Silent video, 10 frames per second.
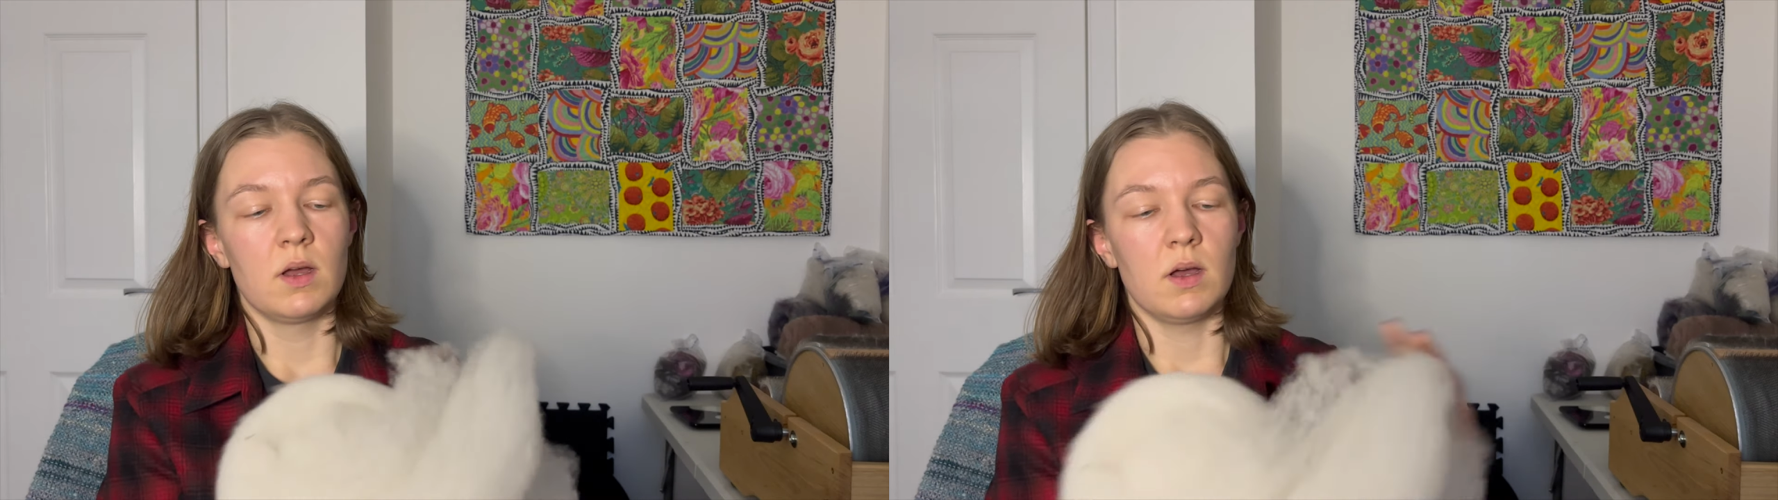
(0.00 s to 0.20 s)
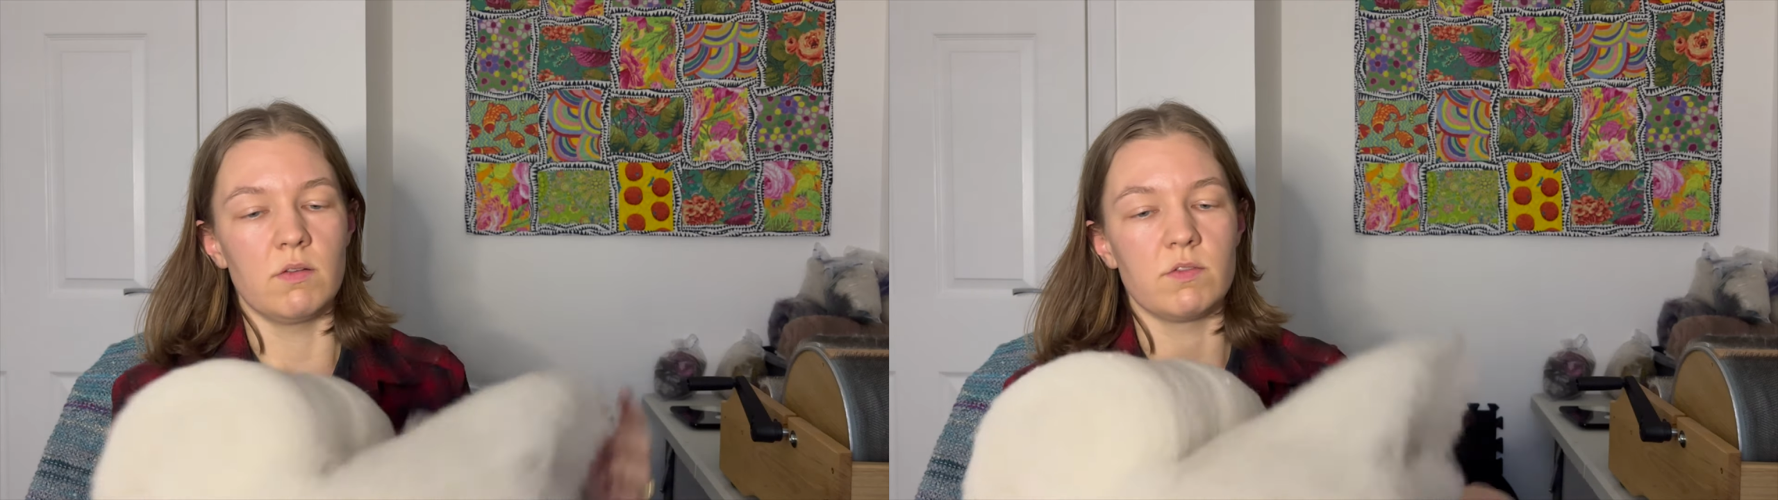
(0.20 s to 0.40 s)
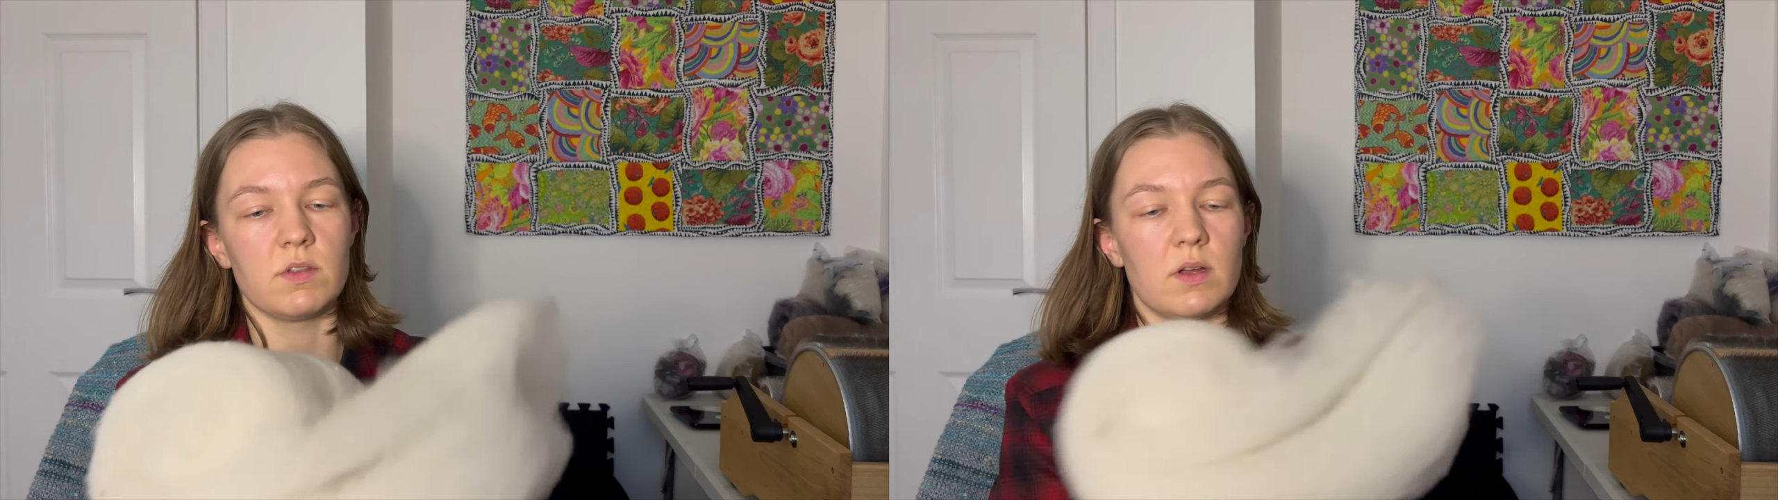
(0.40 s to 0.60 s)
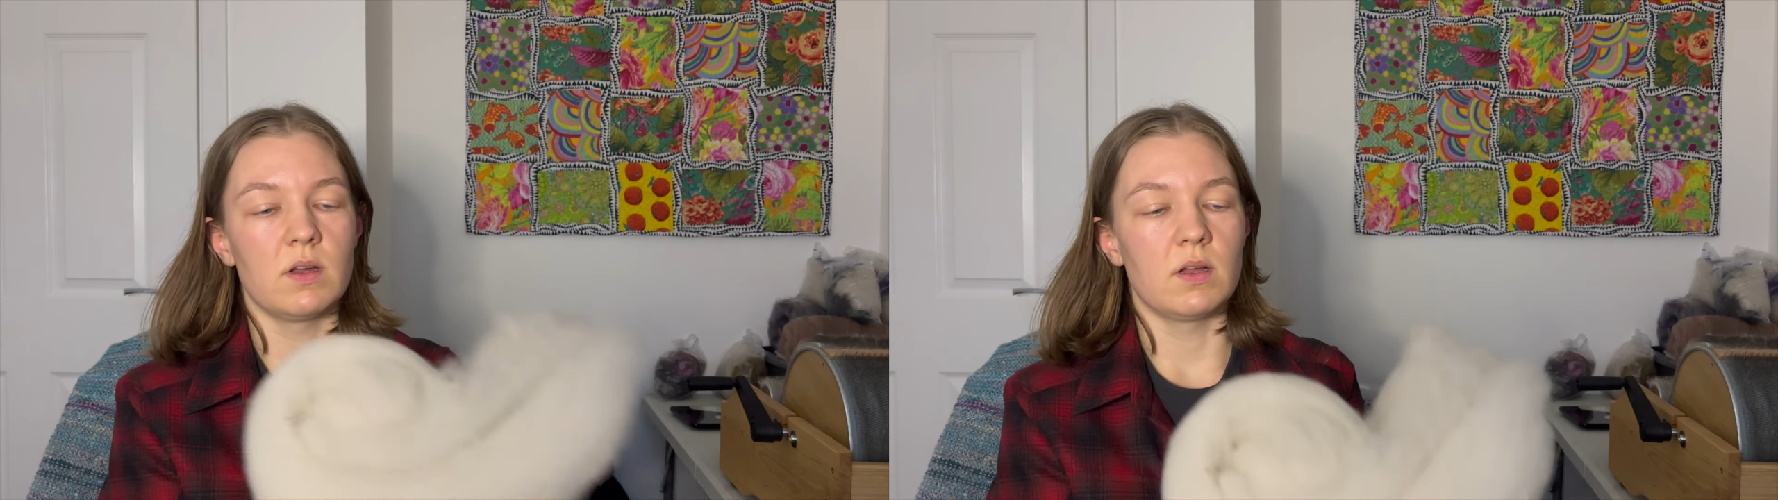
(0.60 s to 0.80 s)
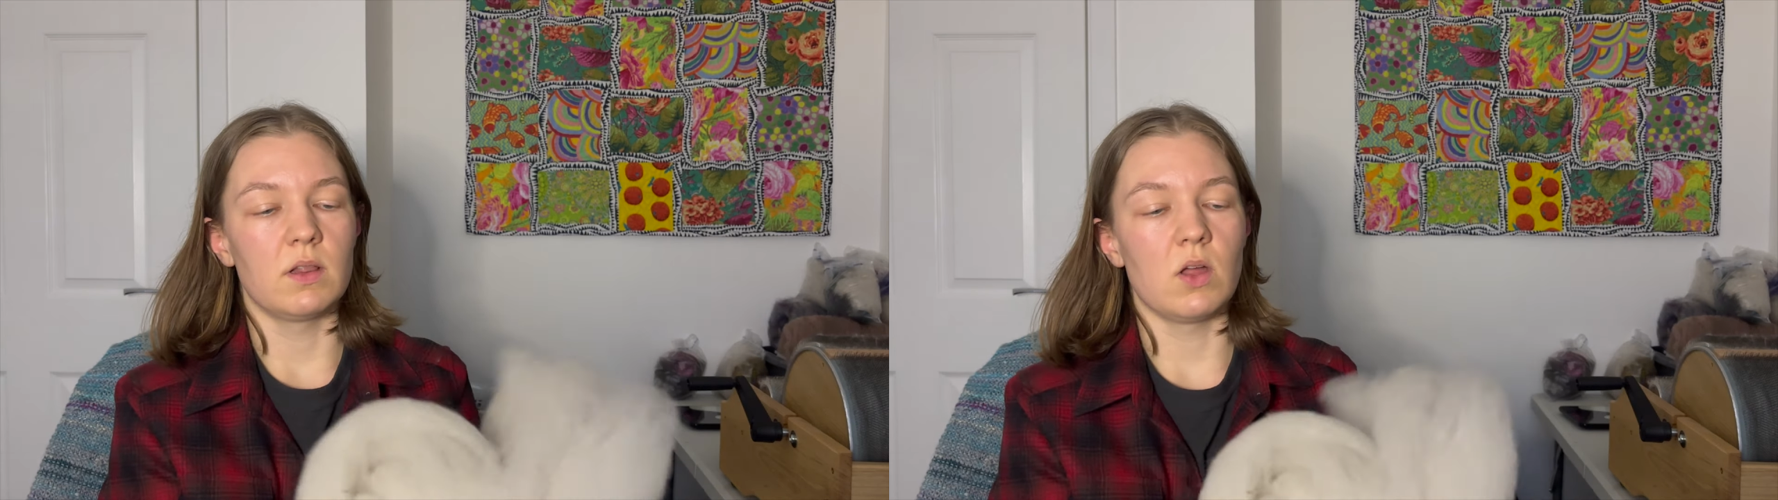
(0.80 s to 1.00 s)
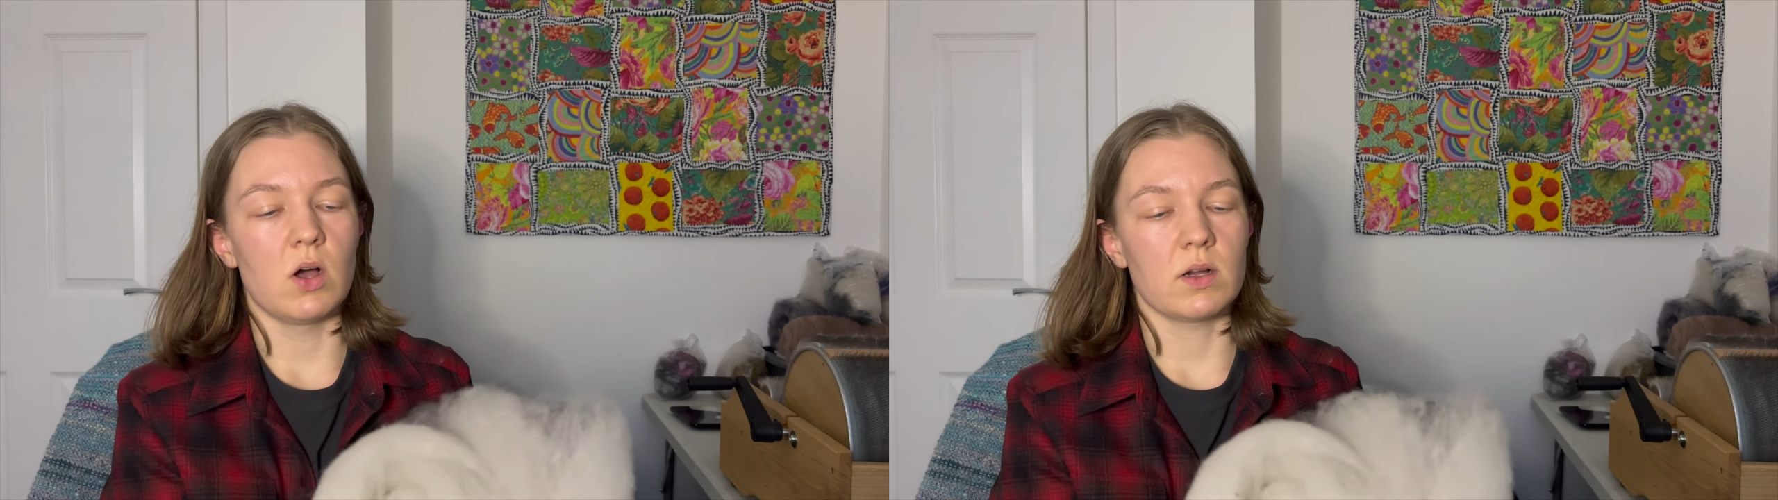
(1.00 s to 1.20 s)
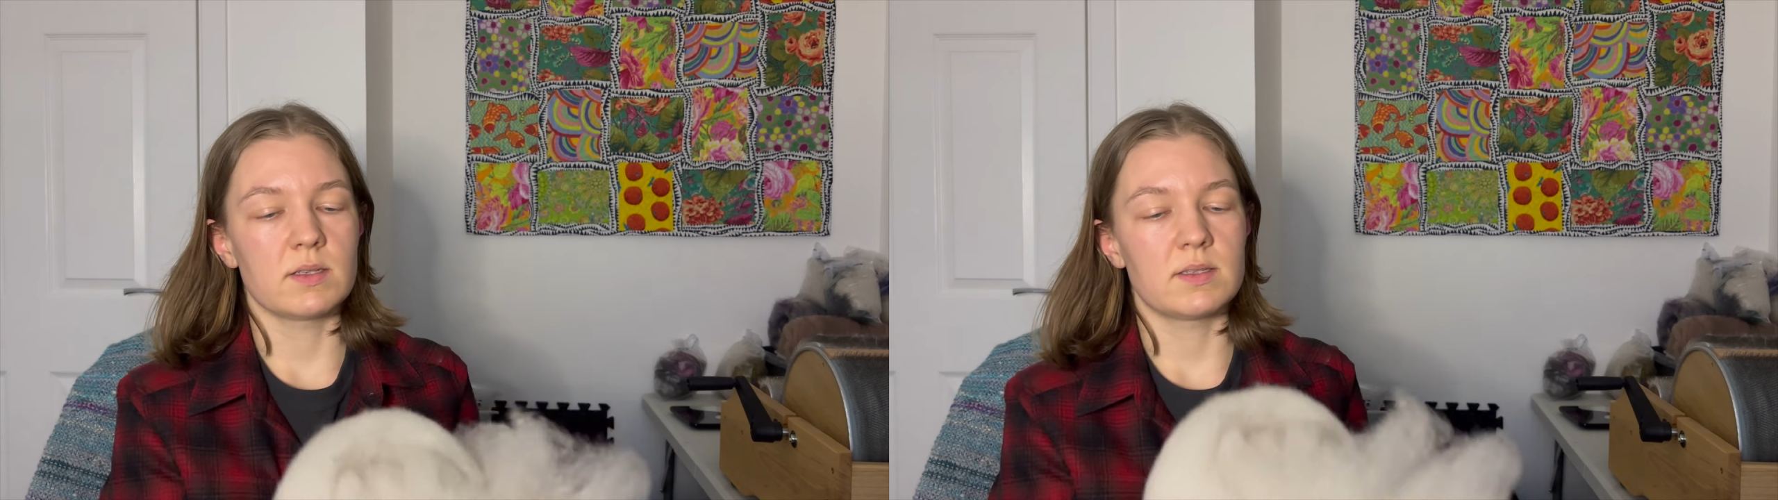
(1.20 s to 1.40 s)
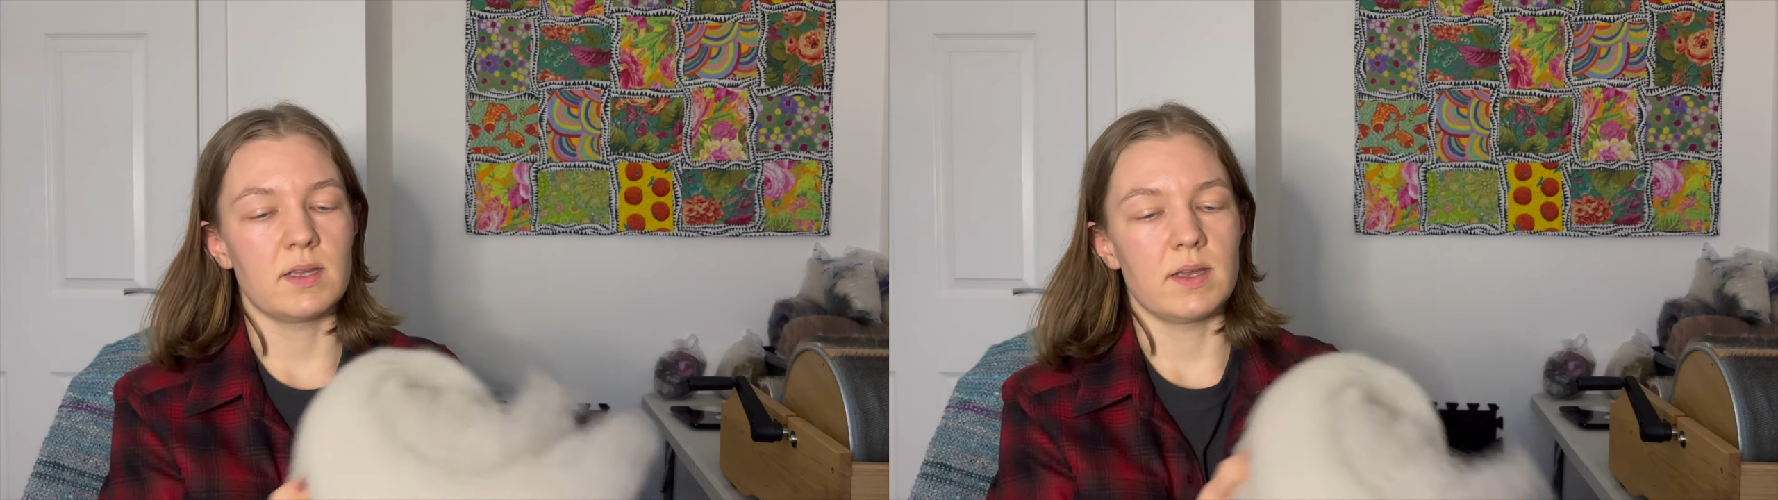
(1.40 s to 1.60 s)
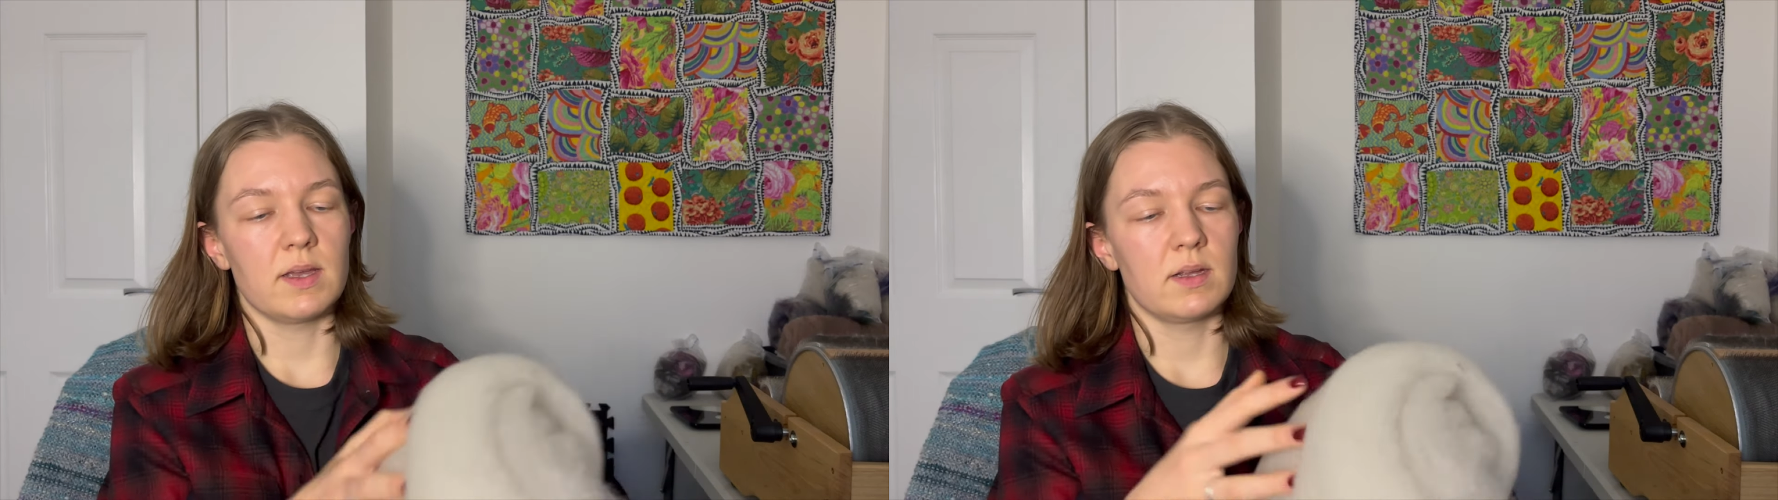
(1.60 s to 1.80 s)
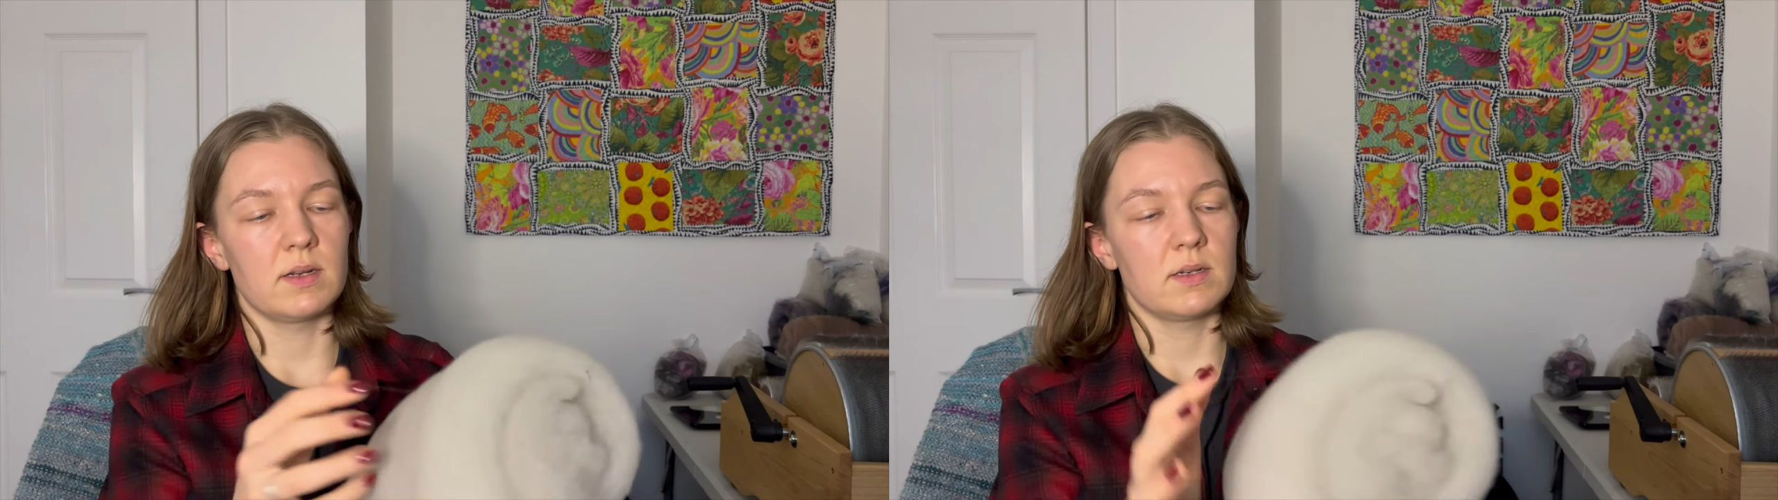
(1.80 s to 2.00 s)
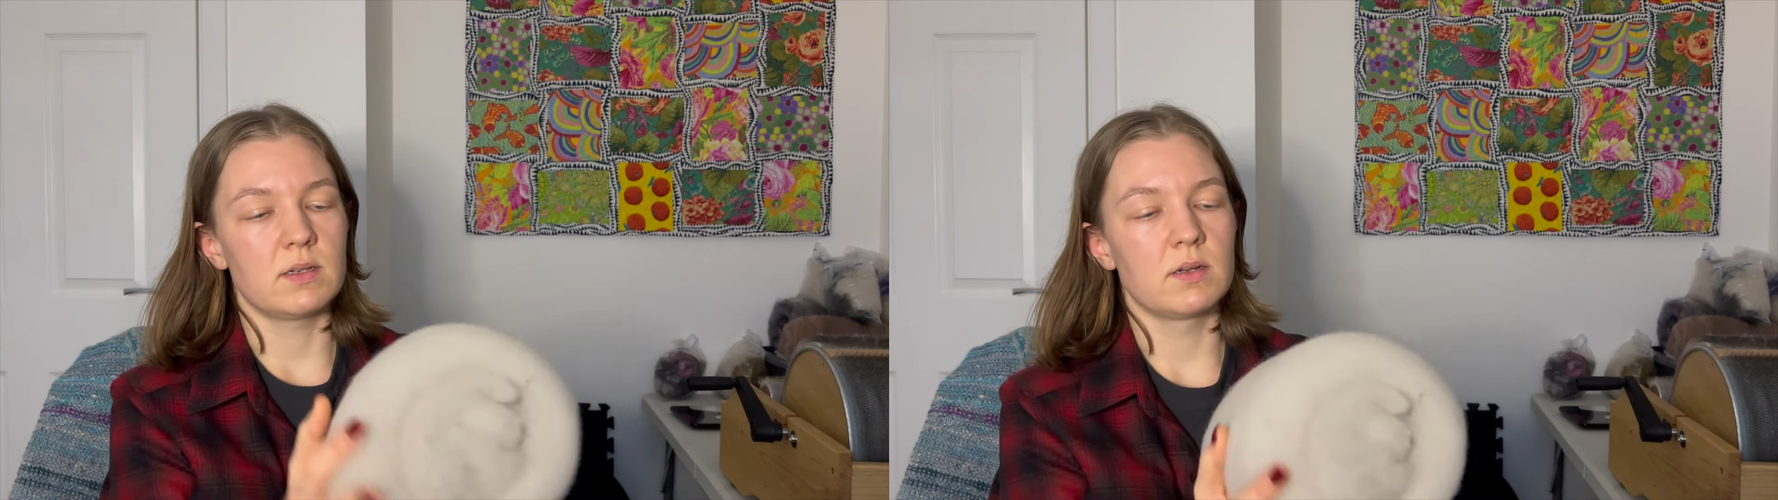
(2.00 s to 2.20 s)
of the locks and